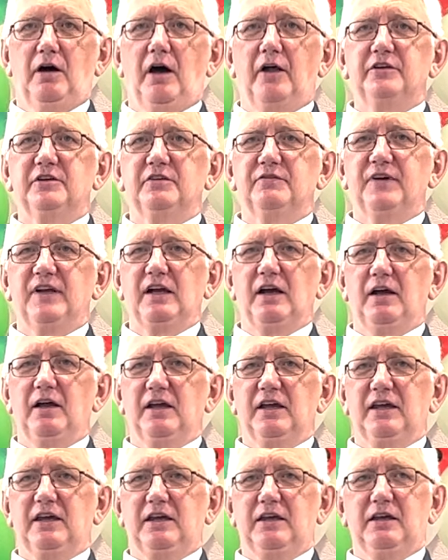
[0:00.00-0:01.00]
under the
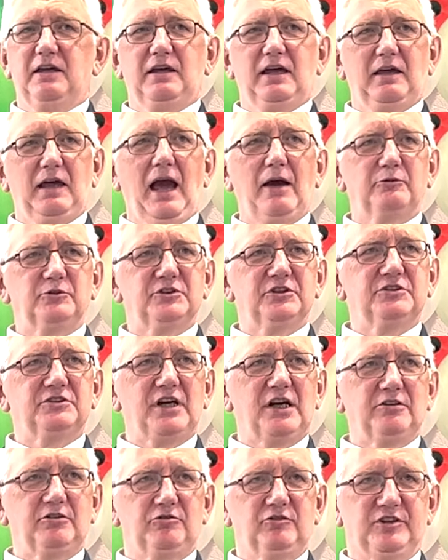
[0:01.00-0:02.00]

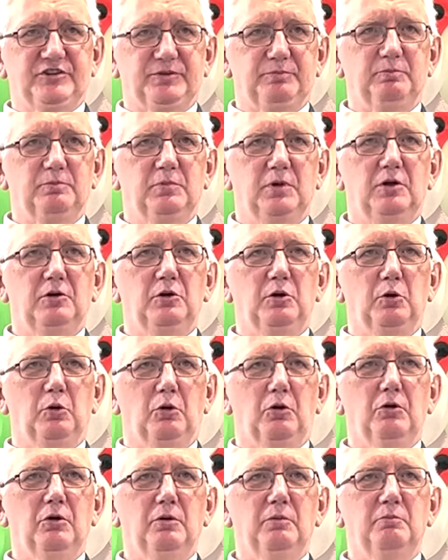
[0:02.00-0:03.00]
counter-terrorism
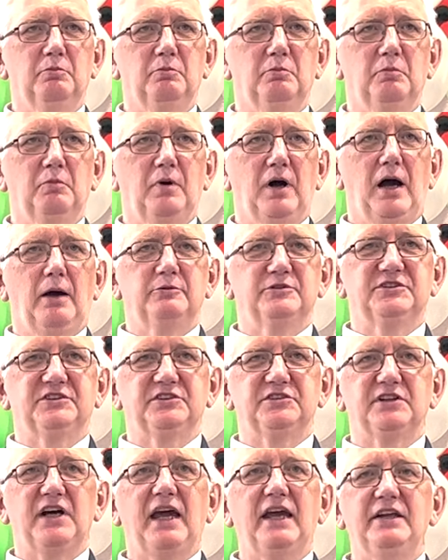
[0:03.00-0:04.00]
law. I was
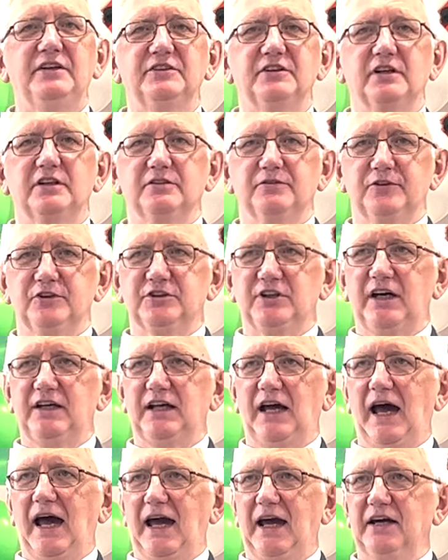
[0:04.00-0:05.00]
detained under the
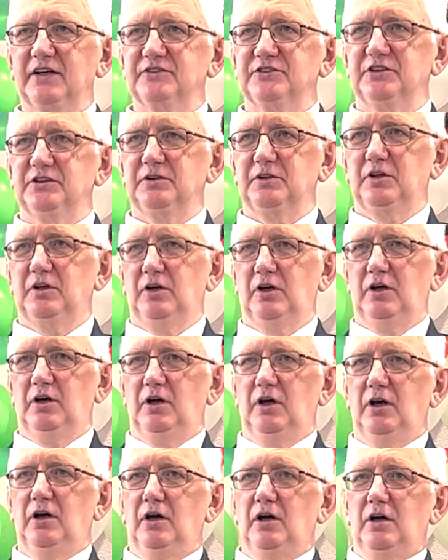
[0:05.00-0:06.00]
Terror Act.
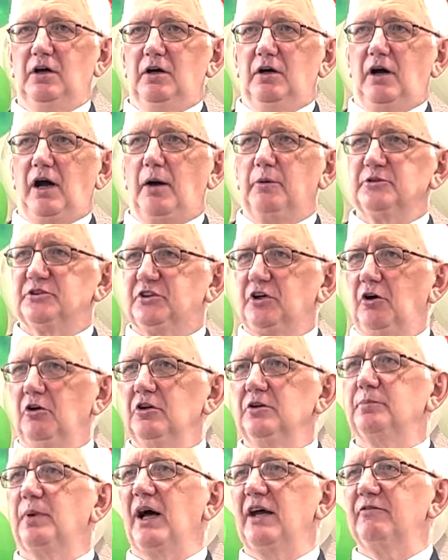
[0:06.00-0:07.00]
I was
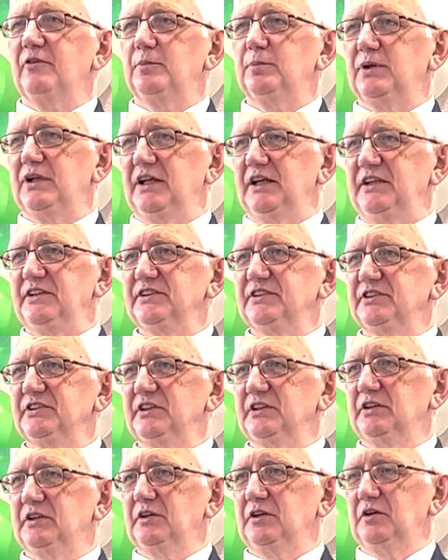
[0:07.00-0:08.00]
told by the police
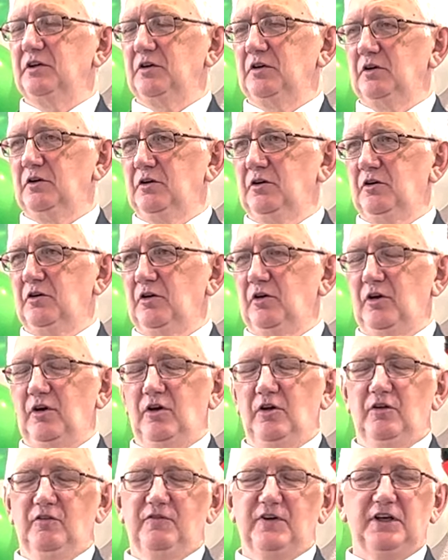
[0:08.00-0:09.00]

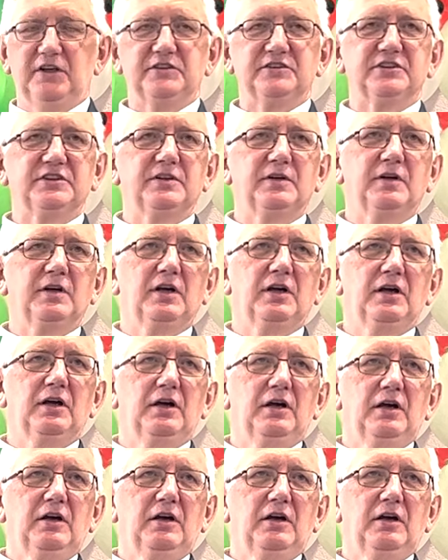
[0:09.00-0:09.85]
that